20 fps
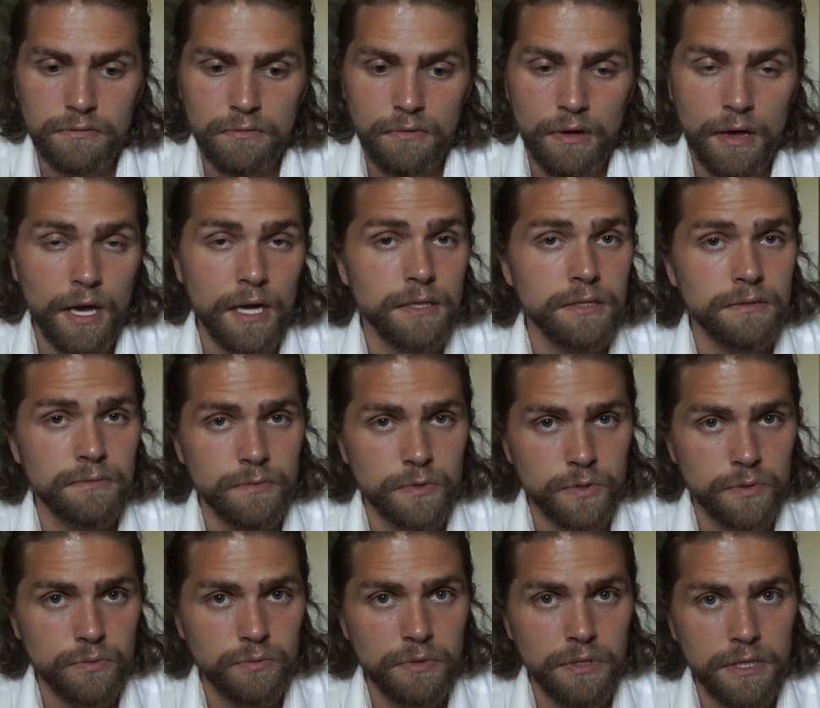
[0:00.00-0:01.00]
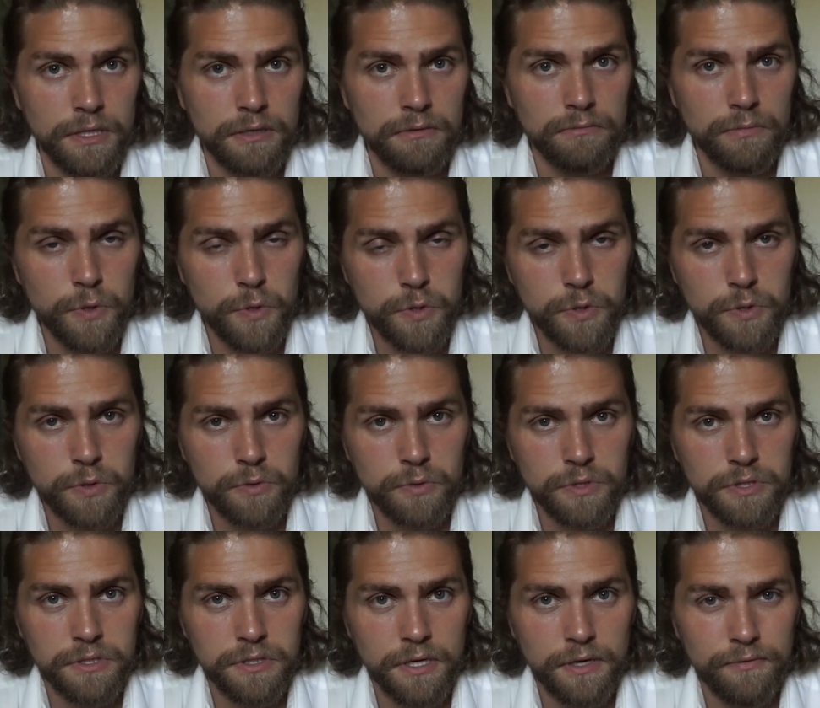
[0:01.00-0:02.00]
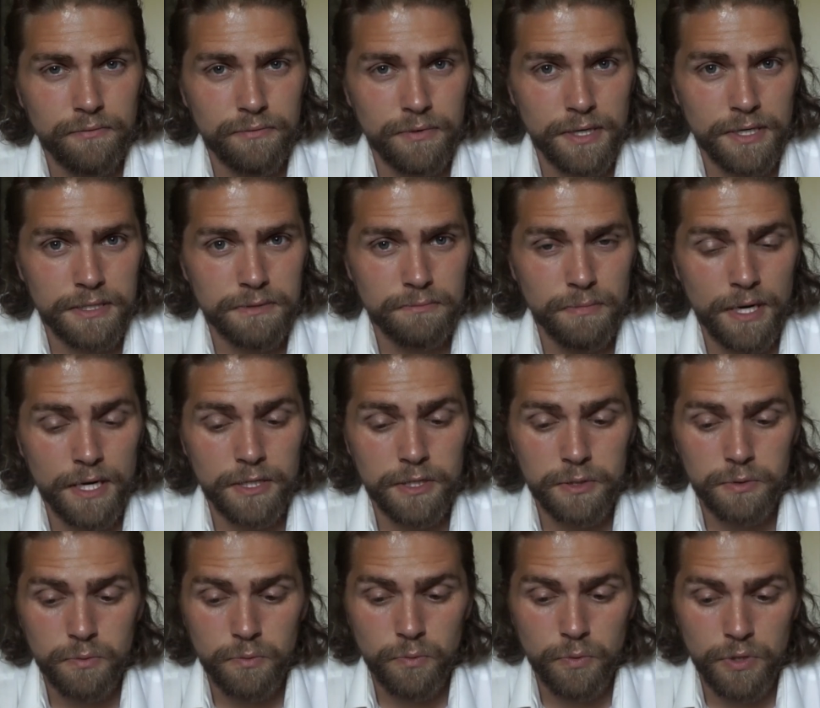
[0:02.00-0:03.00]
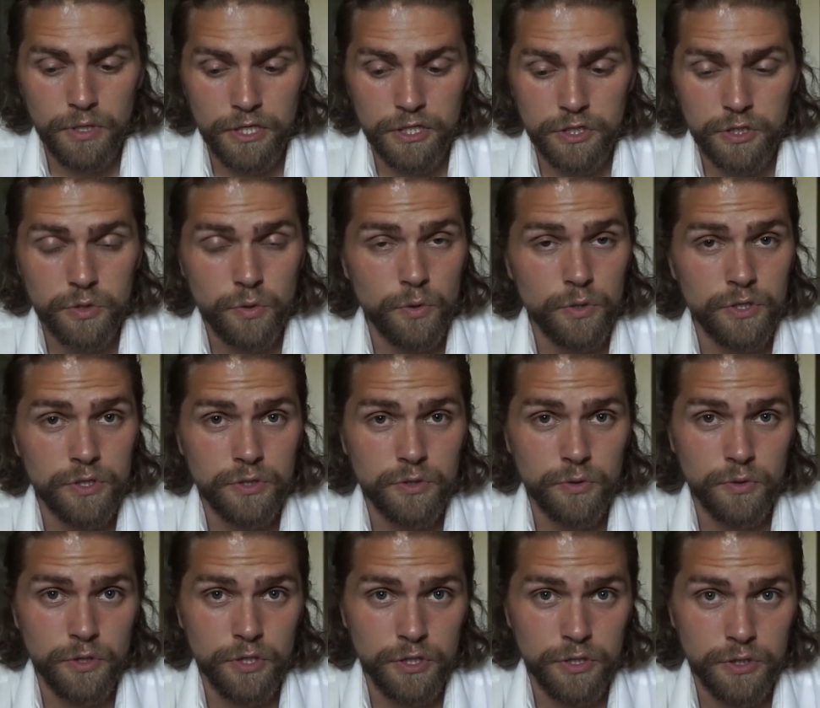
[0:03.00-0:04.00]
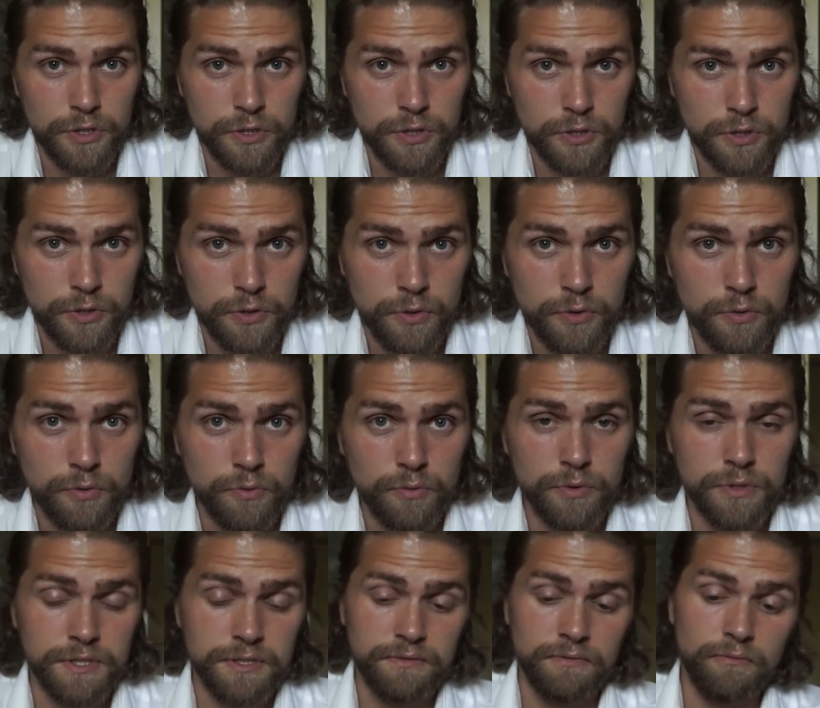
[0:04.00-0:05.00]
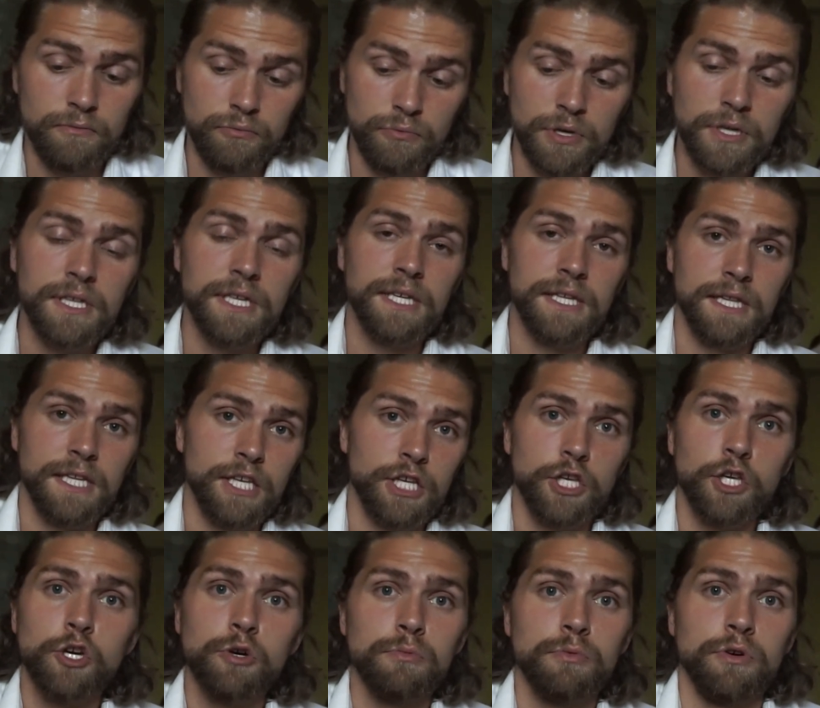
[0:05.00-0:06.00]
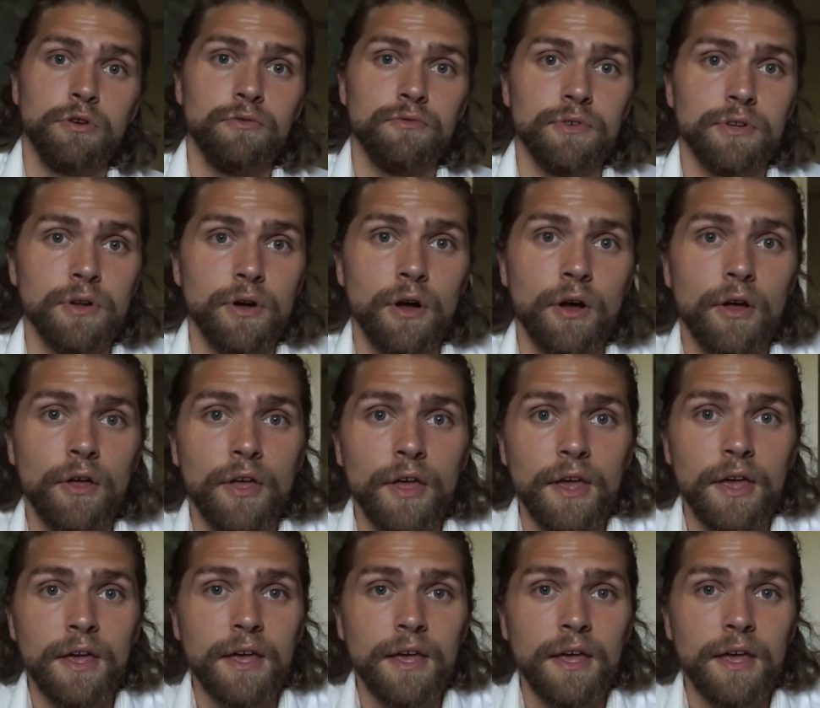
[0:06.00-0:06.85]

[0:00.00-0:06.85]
had some sweet and emotional stuff, not as much, whereas Toy Story 2 was really the humor of it all.